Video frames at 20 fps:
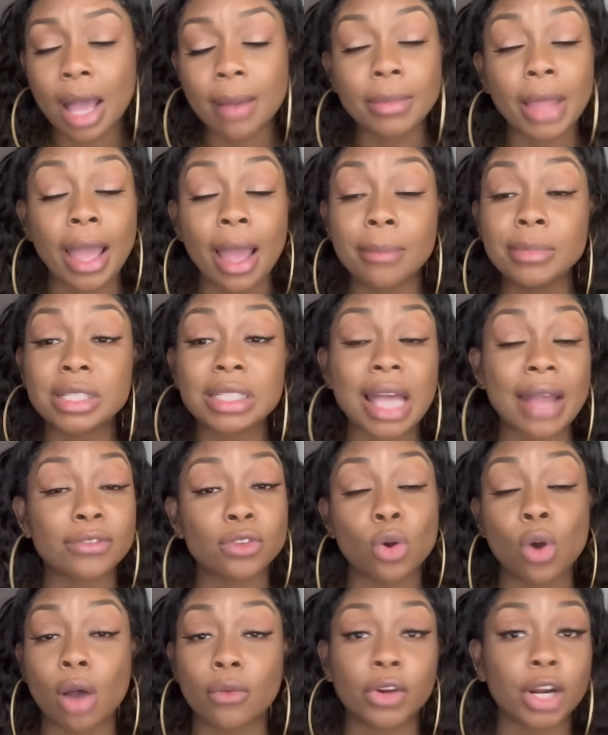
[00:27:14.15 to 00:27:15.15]
I'm like, I'm just have
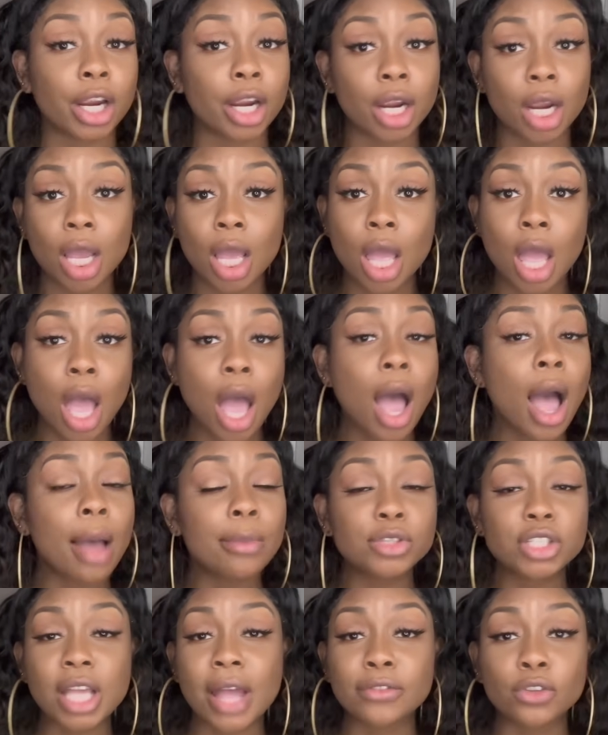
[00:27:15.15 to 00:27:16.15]
to go over there.
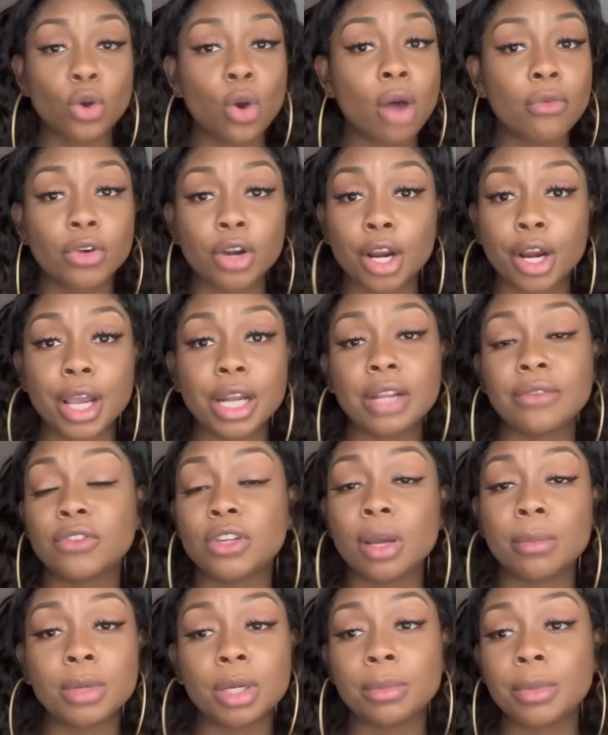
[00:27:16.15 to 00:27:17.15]
I'm just have to go over there. And if
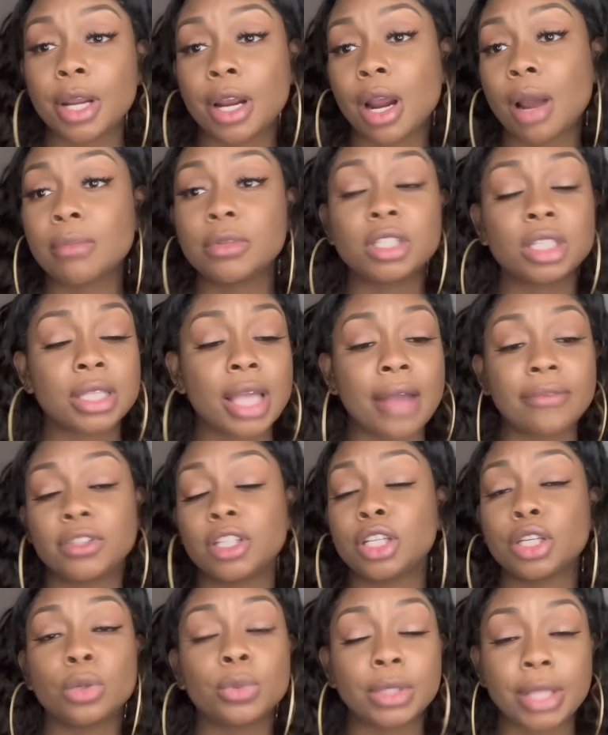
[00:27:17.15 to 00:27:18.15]
them there, I'm gonna just have to
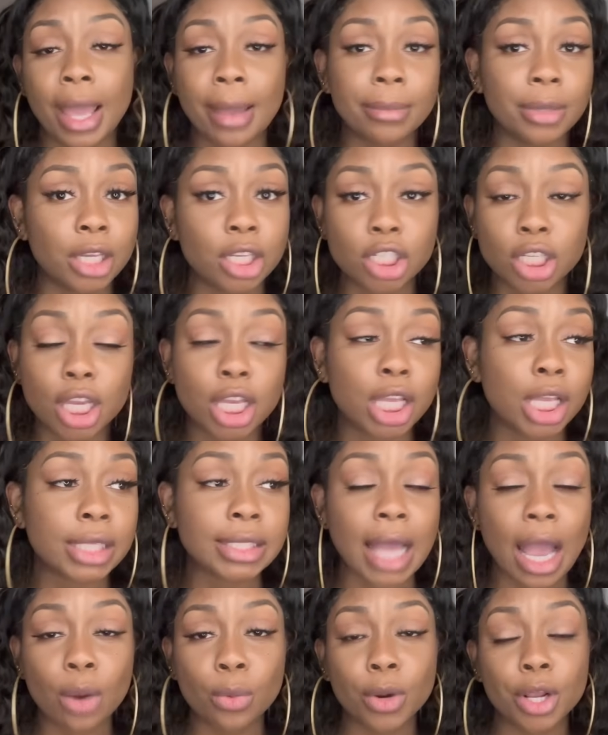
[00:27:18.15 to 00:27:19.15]
deal with that bitch.
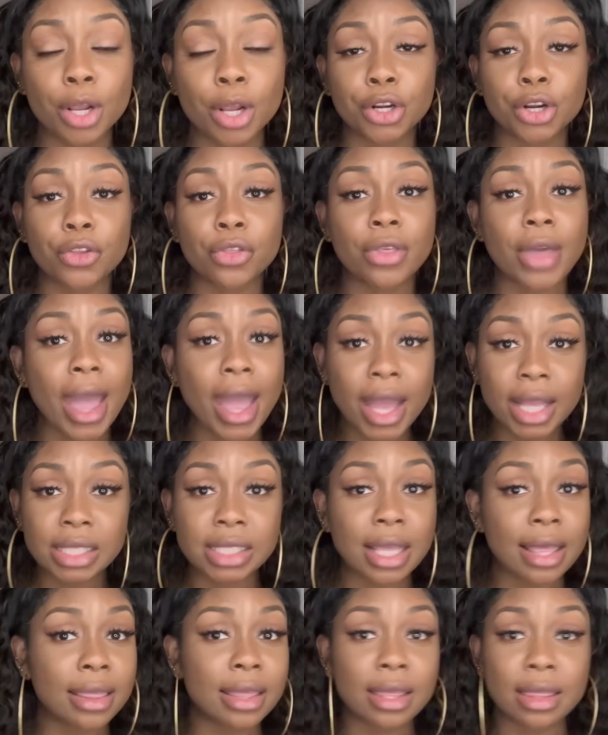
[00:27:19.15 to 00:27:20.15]
Because I'd rather
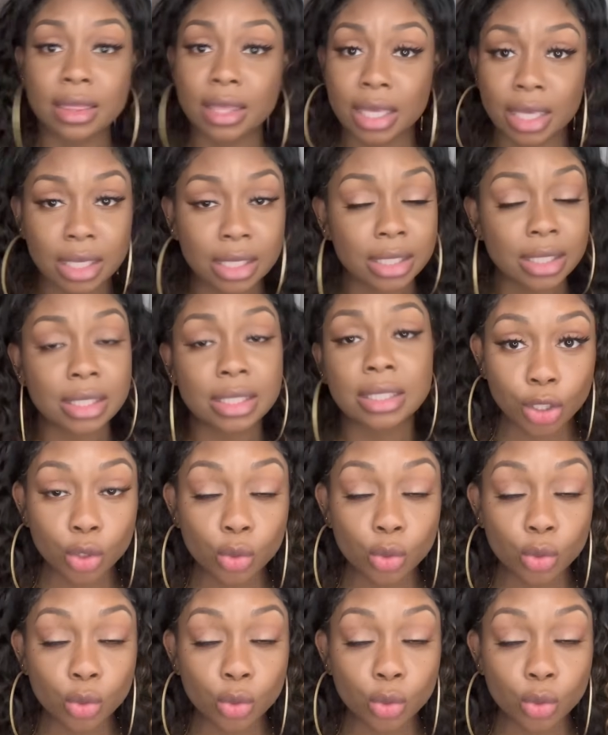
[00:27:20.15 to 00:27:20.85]
that than this.